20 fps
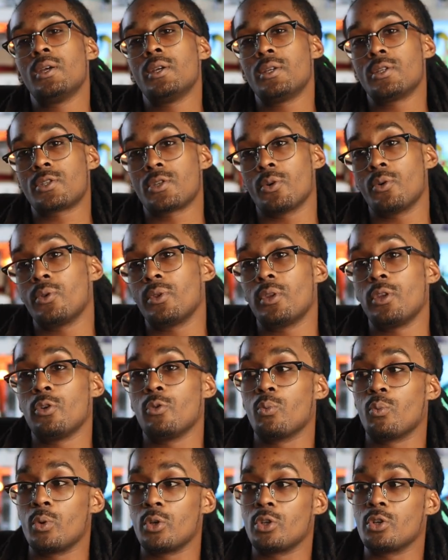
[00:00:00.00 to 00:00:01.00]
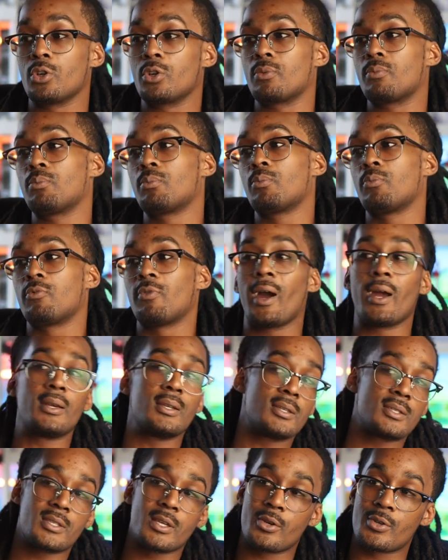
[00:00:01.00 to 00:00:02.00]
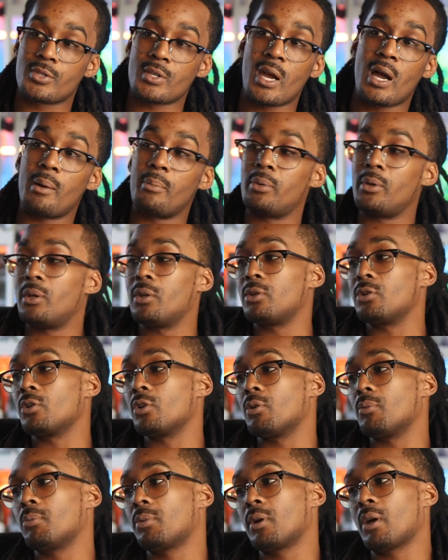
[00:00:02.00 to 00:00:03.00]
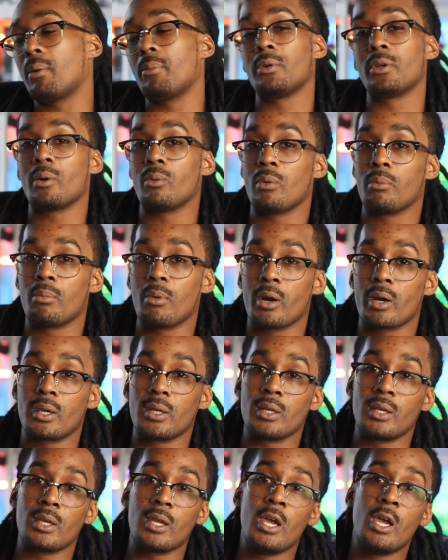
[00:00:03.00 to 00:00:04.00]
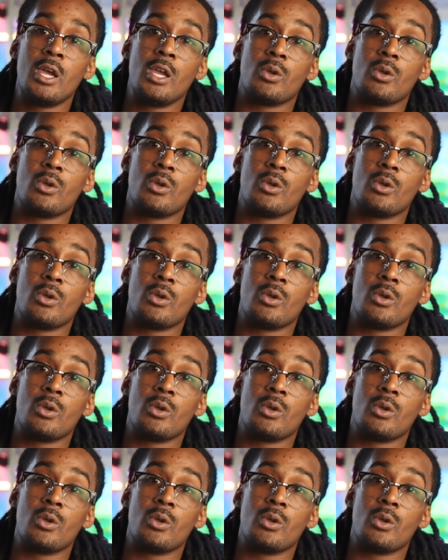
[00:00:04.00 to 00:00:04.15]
So when you're writing sales copy and you're coming up with marketing,